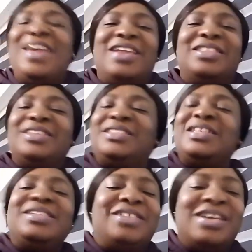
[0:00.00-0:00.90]
This
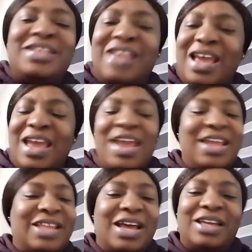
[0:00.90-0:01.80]
is the day
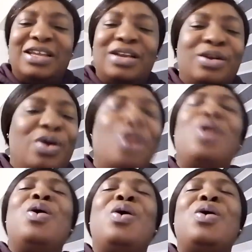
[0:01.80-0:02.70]
that the
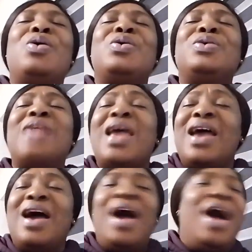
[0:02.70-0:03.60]
Lord
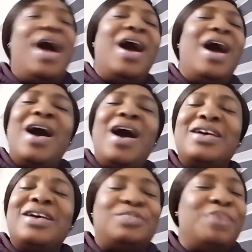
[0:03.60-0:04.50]

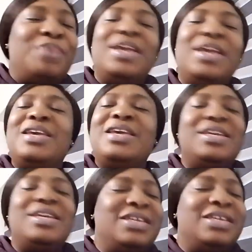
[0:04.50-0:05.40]
hath
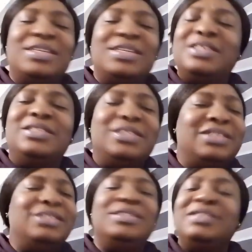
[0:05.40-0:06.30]

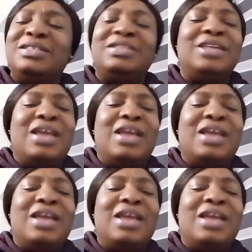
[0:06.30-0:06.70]
made.